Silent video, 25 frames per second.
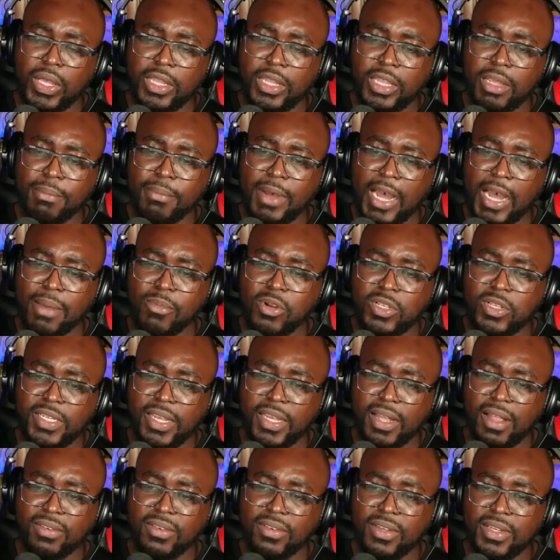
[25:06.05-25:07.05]
The Bible
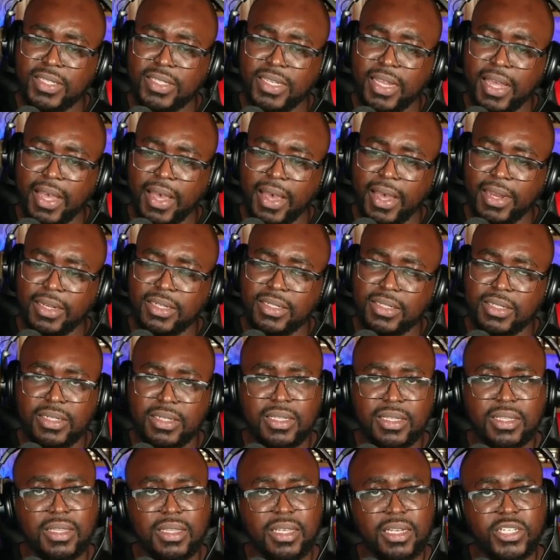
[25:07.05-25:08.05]
tells us that
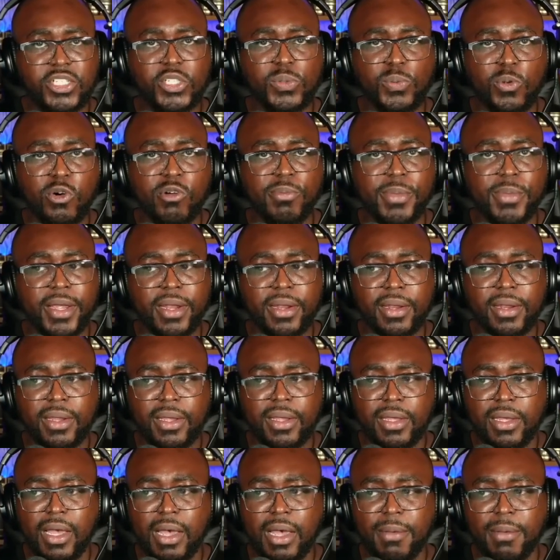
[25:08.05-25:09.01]
this woman,